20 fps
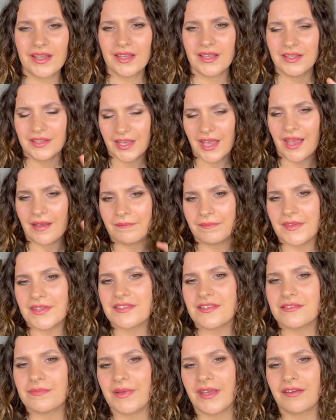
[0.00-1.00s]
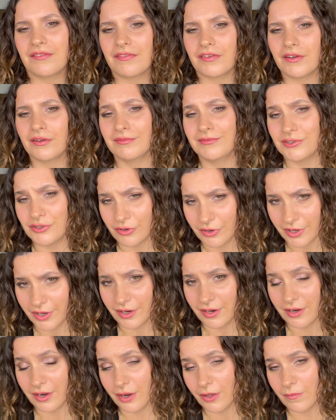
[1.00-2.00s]
Yeah, this is being filmed during a
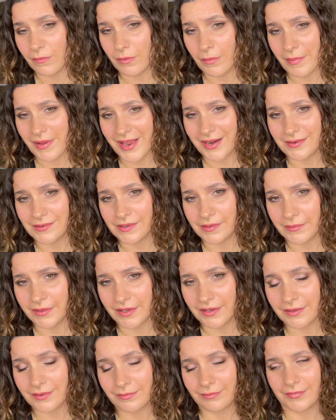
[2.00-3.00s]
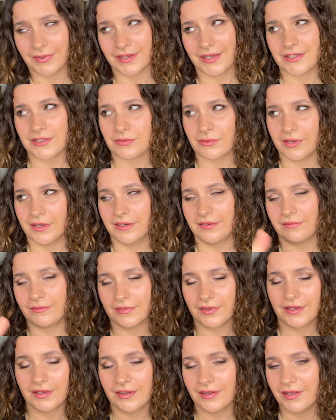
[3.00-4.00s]
global pandemic, and that's when
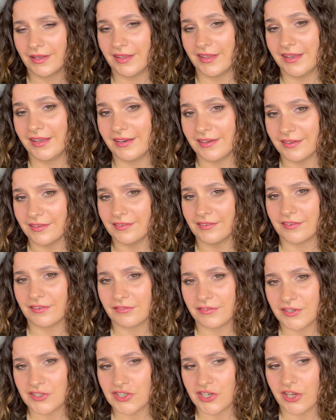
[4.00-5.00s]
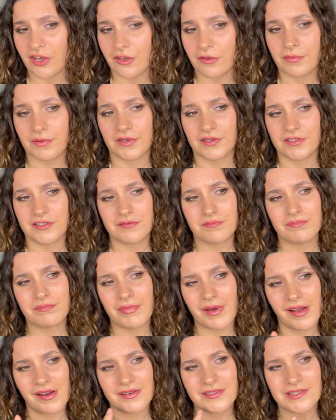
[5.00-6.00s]
England officially opens.
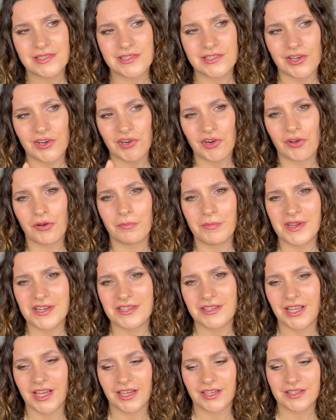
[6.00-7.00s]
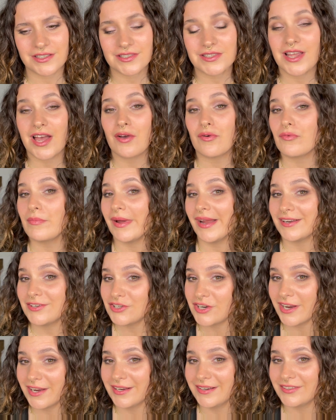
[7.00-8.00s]
But don't hold me to that, because that might
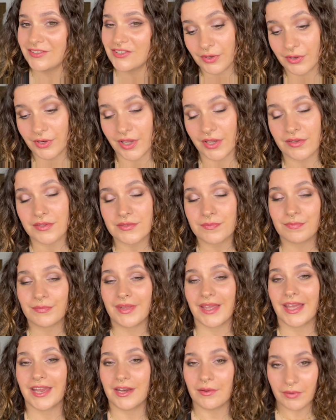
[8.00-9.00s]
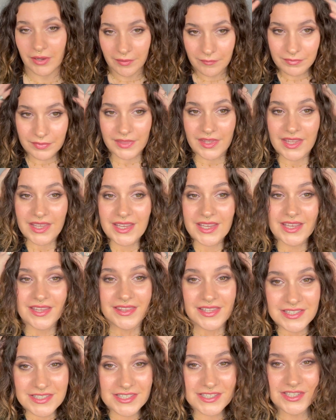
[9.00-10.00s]
change. Who knows? Anyway,
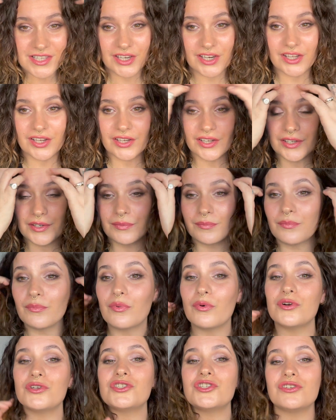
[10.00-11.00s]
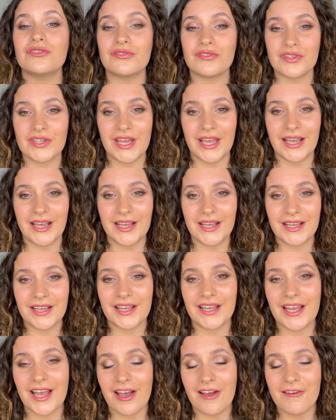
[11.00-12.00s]
this is the look. What do you think?
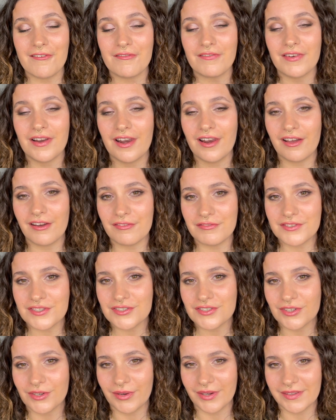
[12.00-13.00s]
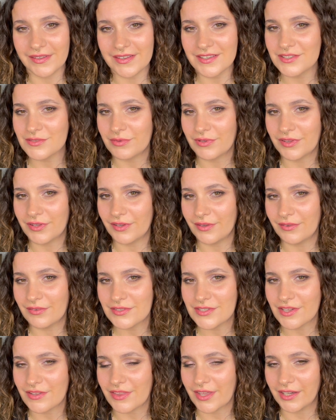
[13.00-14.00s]
I've loved doing this with you,
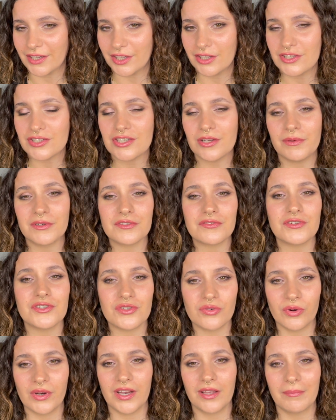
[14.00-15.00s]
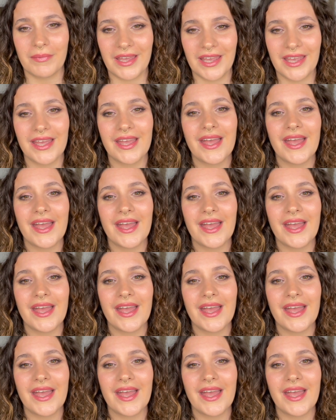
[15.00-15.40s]
so thank you so much for joining me.